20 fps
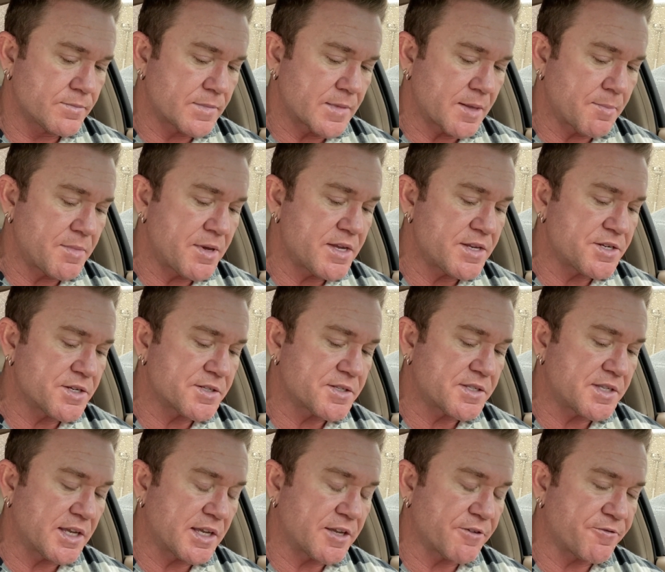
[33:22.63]
Let me just
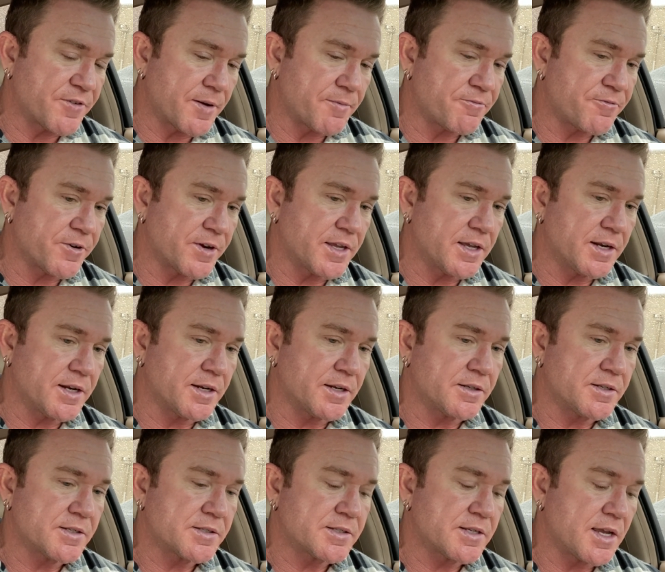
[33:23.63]
think if I'm forgetting
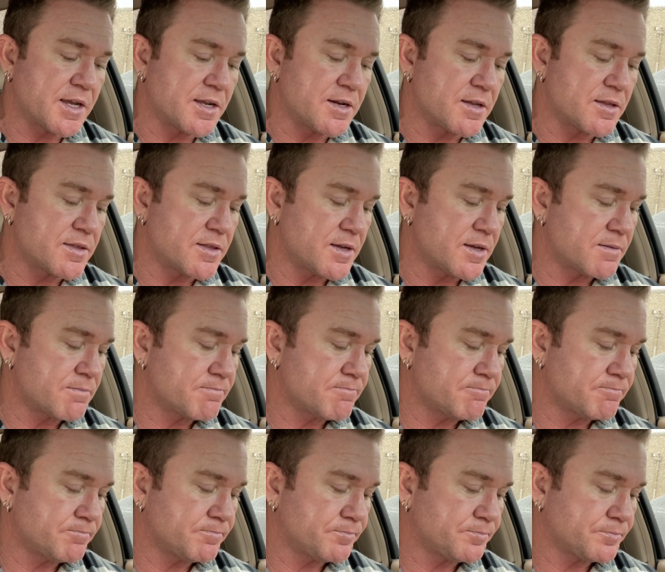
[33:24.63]
to say anything
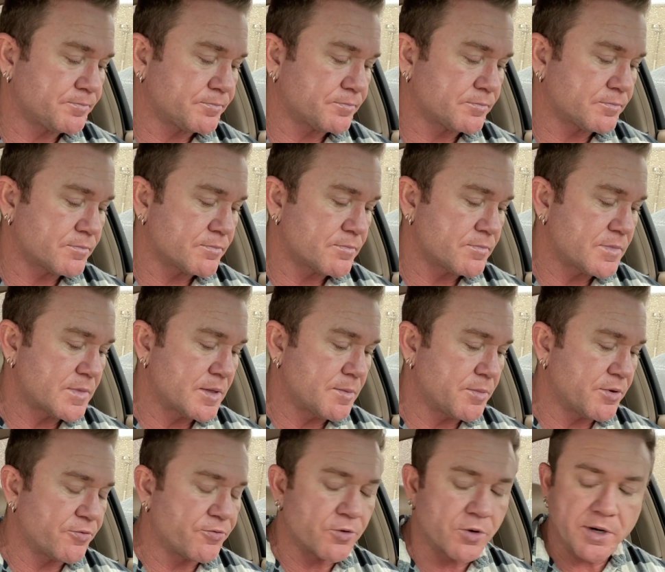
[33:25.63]

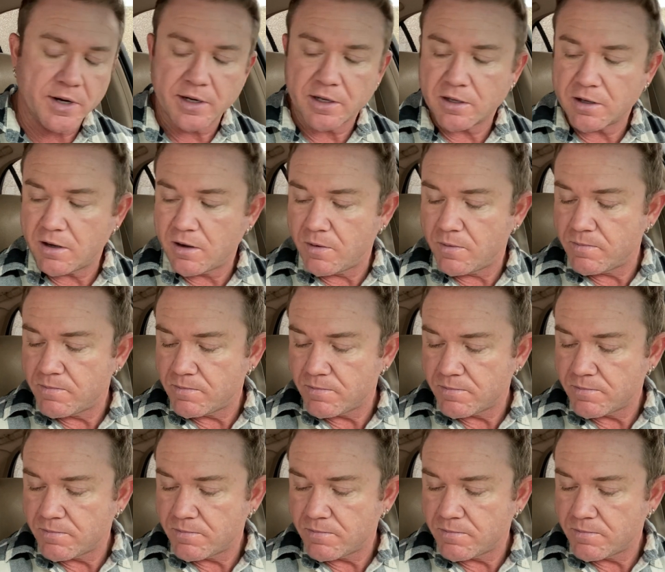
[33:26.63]
before I go.